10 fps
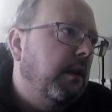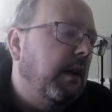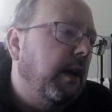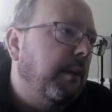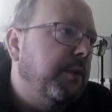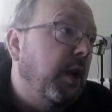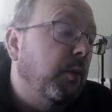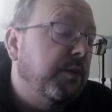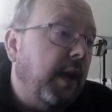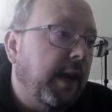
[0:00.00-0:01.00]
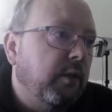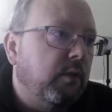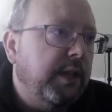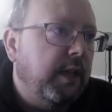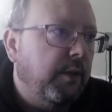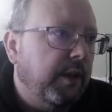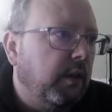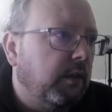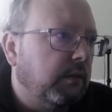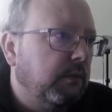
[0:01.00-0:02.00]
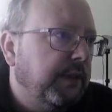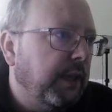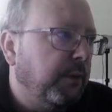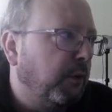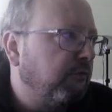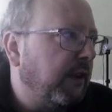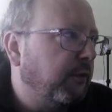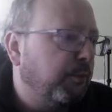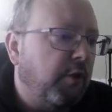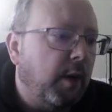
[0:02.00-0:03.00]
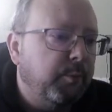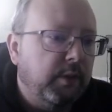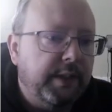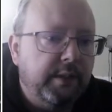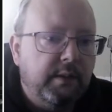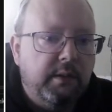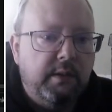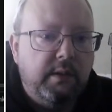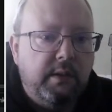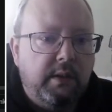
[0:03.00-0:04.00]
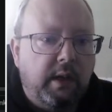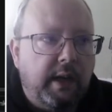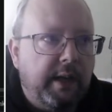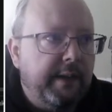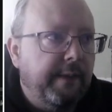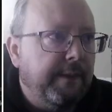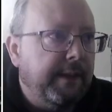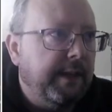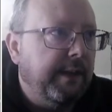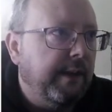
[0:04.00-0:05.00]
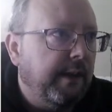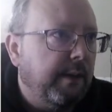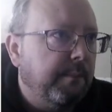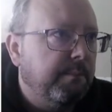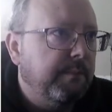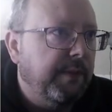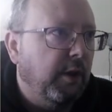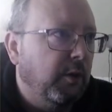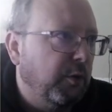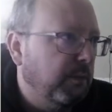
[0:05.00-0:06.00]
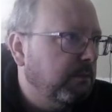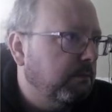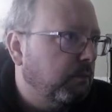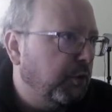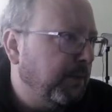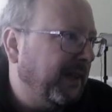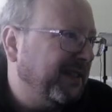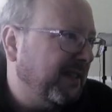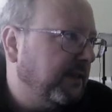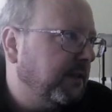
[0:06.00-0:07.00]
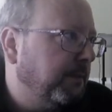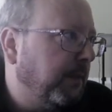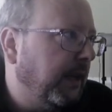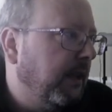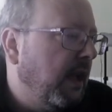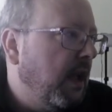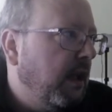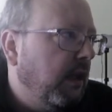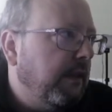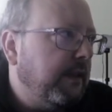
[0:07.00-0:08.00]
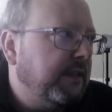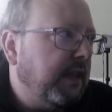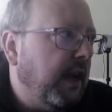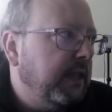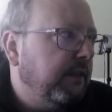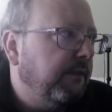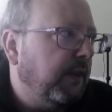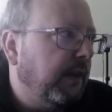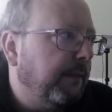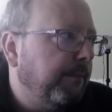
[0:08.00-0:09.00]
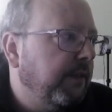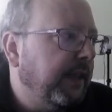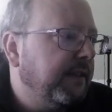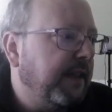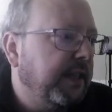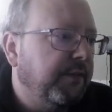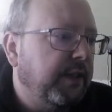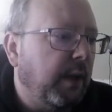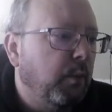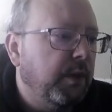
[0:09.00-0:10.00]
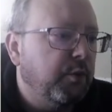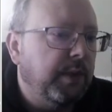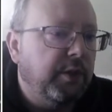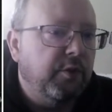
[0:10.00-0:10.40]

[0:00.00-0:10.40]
note title, it'll render properly in the Loom, which makes sense. But that's kind of the extent of it. I wish we